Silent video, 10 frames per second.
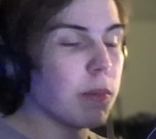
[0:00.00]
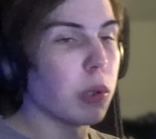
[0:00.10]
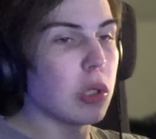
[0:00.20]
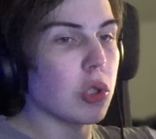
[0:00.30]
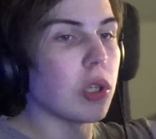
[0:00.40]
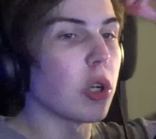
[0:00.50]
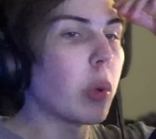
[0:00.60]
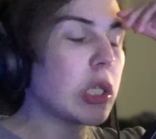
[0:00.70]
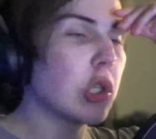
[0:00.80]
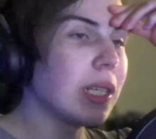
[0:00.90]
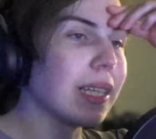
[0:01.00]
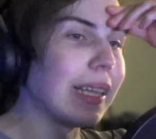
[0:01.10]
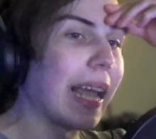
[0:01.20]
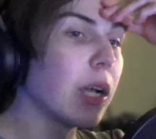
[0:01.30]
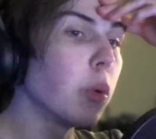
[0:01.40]
important to start questioning the
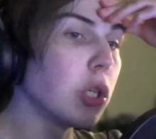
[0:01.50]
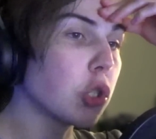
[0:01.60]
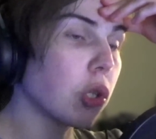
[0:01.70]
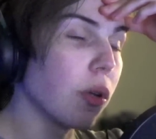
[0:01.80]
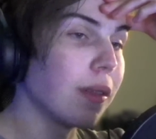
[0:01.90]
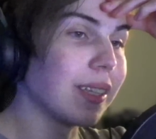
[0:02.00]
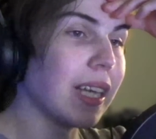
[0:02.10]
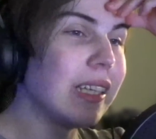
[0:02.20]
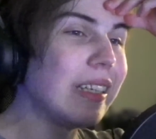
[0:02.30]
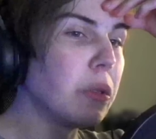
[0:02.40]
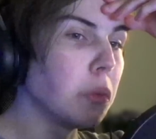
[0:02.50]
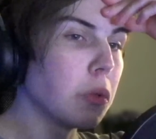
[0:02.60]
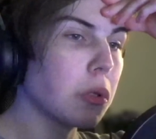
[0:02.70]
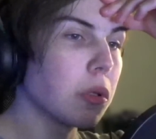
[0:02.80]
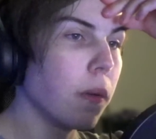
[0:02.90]
language that they use.